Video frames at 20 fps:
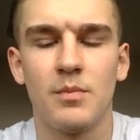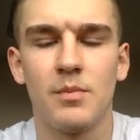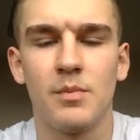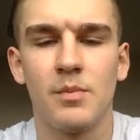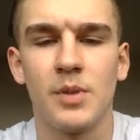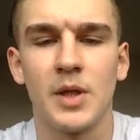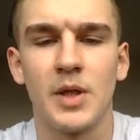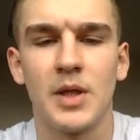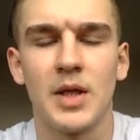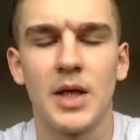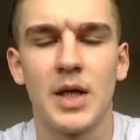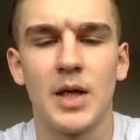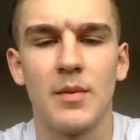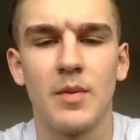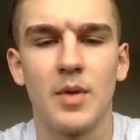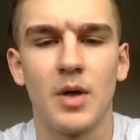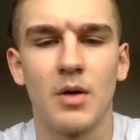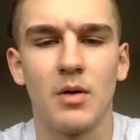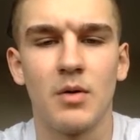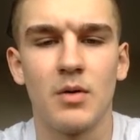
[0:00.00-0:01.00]
play
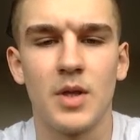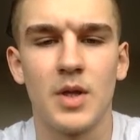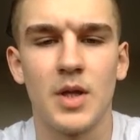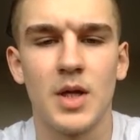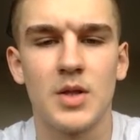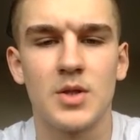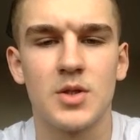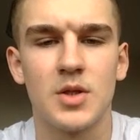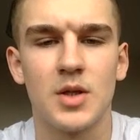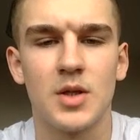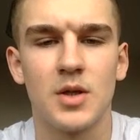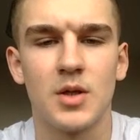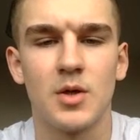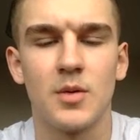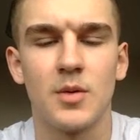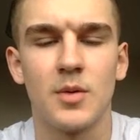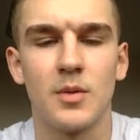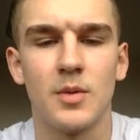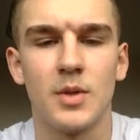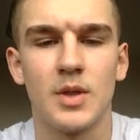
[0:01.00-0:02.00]
EABL in the
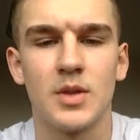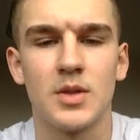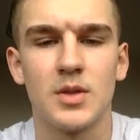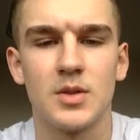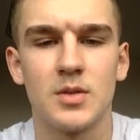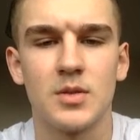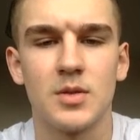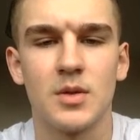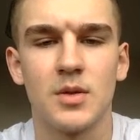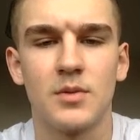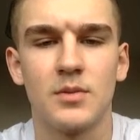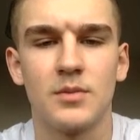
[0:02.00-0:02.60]
coming weeks as well.